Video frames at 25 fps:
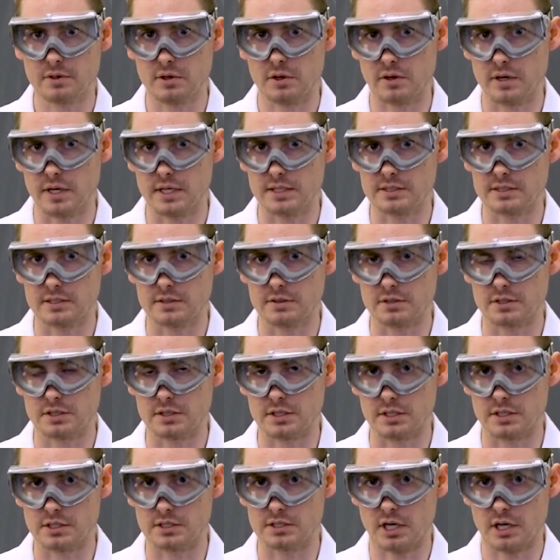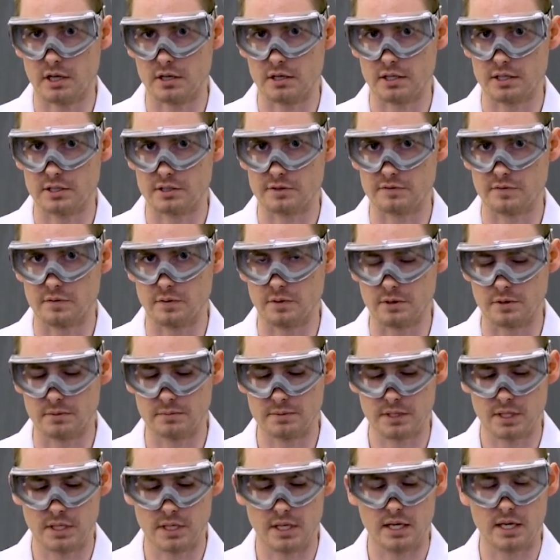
chloride solution a solid has formed,